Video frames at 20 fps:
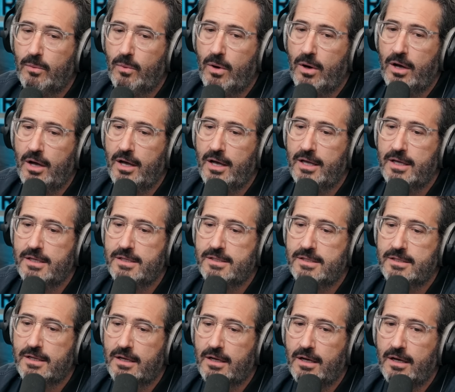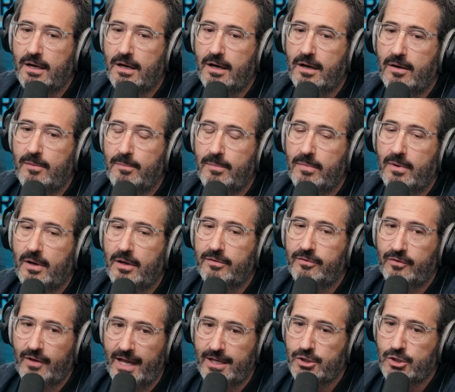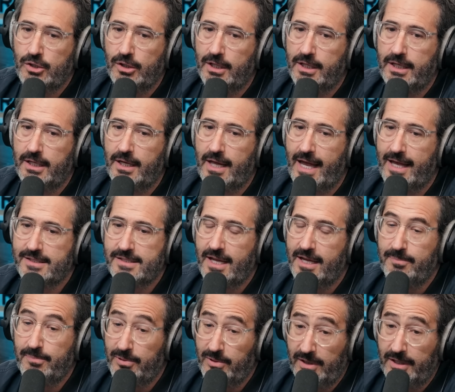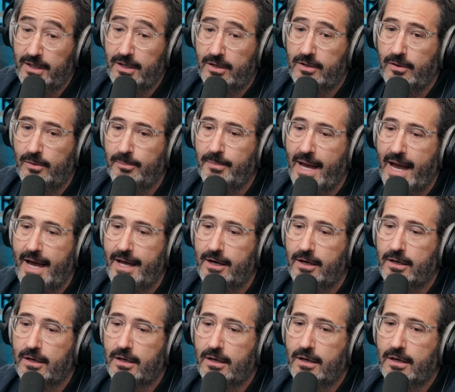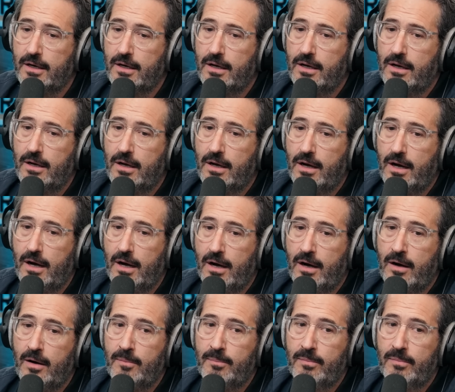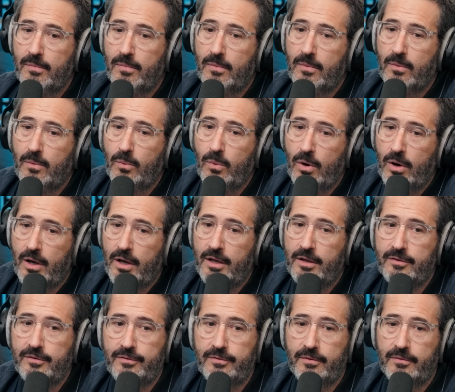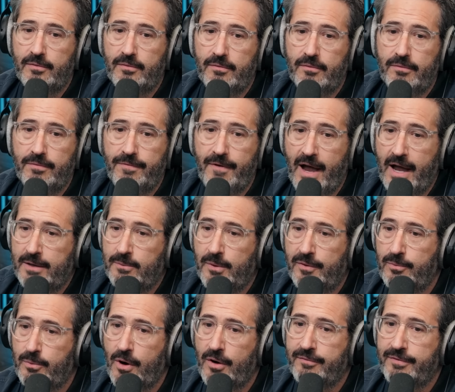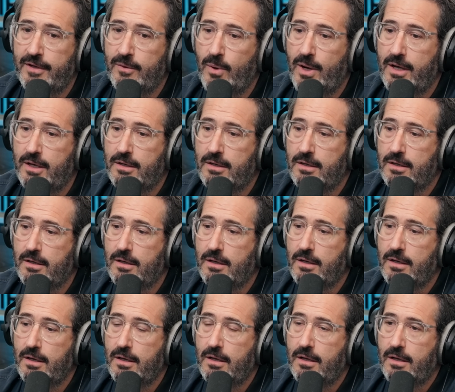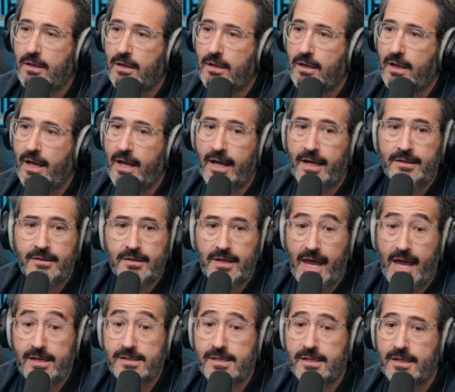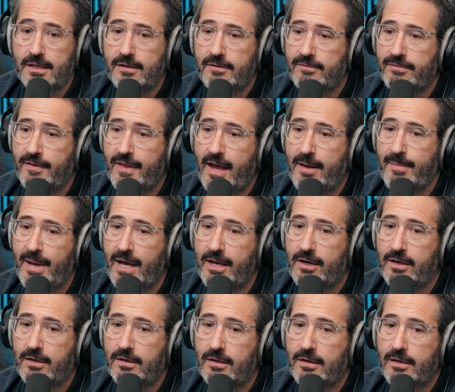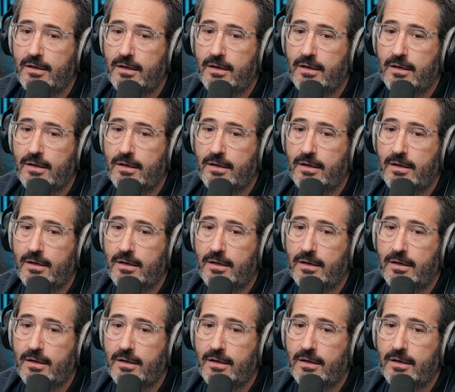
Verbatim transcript: was um, essentially, as a political matter, um, was fine with Roe v. Wade and Casey, for that matter.